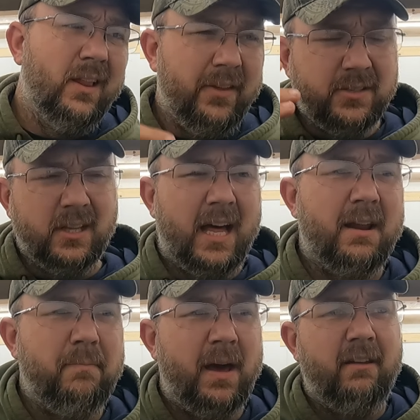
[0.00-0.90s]
there's a lot
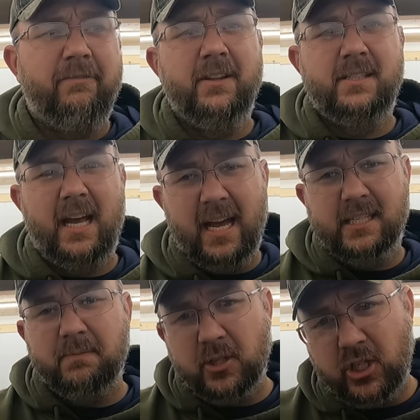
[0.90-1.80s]
of benefits
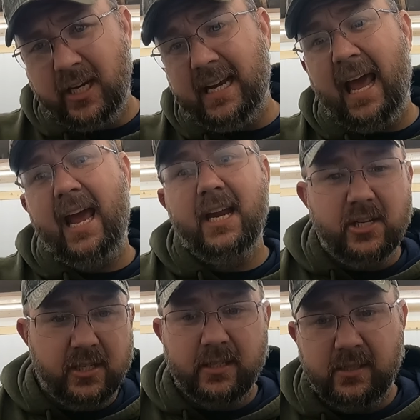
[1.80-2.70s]
as a machine
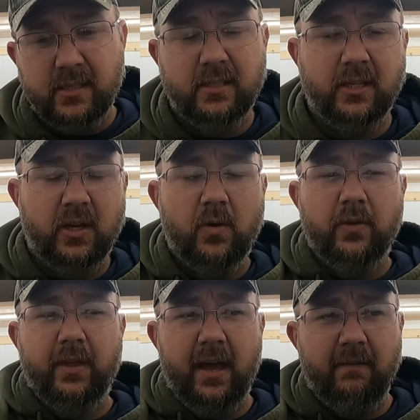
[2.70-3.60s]
ages to go
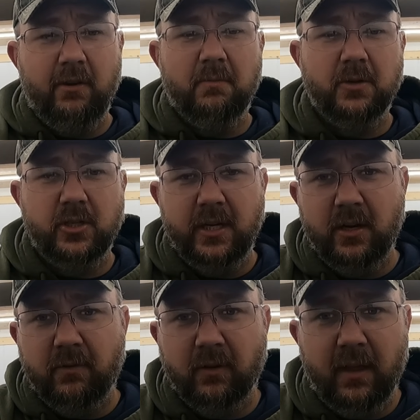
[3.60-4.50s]
with a heavier machine
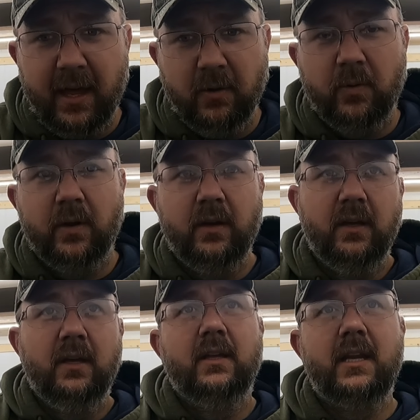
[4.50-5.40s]
over a lighter one.
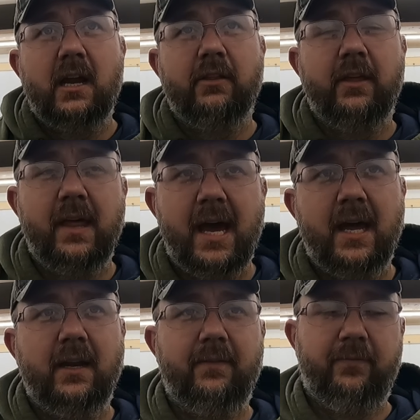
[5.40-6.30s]
Not only
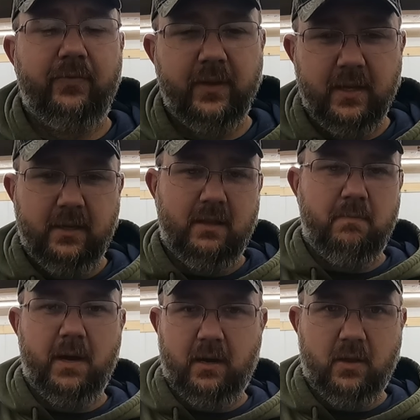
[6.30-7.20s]
that, the
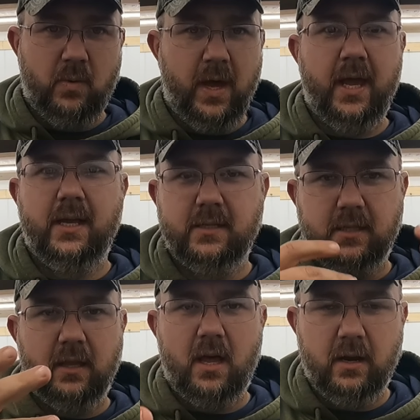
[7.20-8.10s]
bigger the ways,
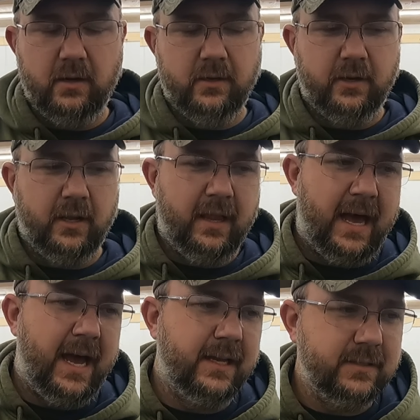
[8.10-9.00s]
the longer they're going to
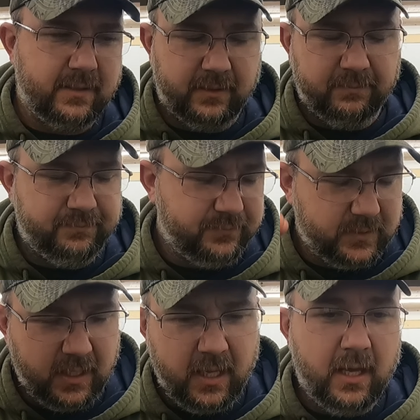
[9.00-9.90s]
last, and
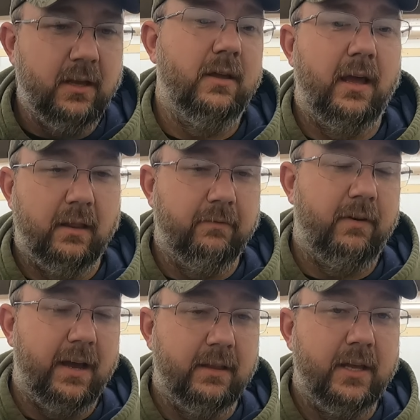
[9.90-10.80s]

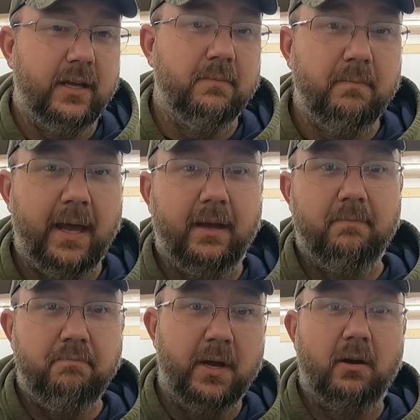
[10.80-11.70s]
finally you can
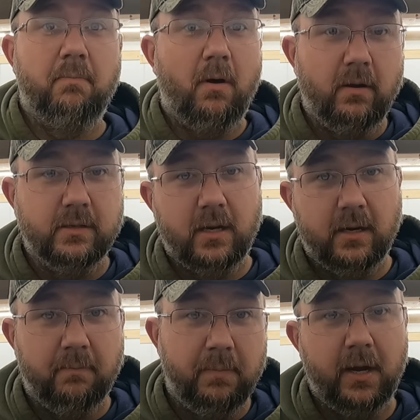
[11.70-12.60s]
make bigger parts on
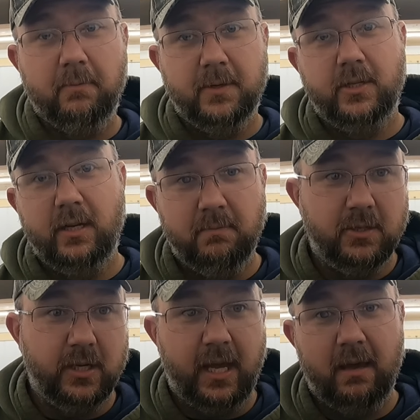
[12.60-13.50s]
a bigger machine,
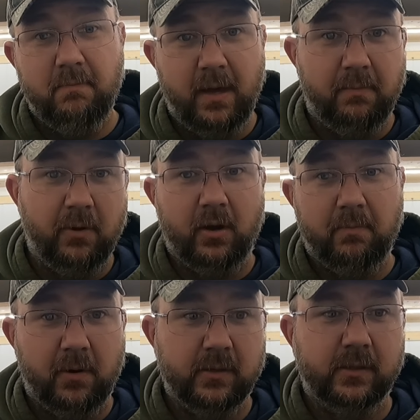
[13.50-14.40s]
but you can't make bigger
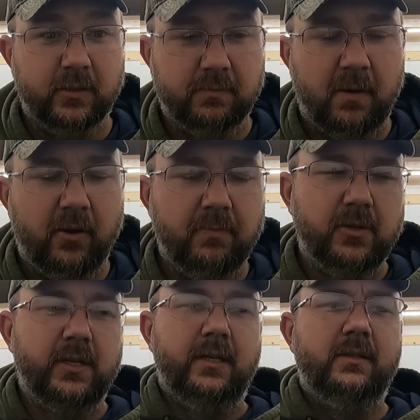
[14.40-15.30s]
parts on a smaller
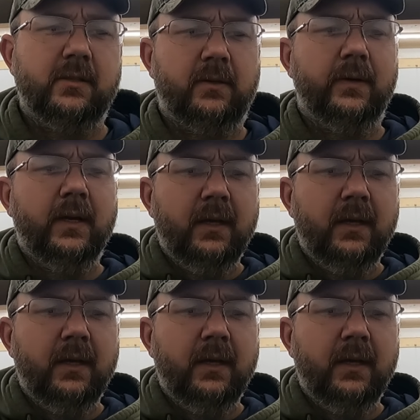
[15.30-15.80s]
machine. So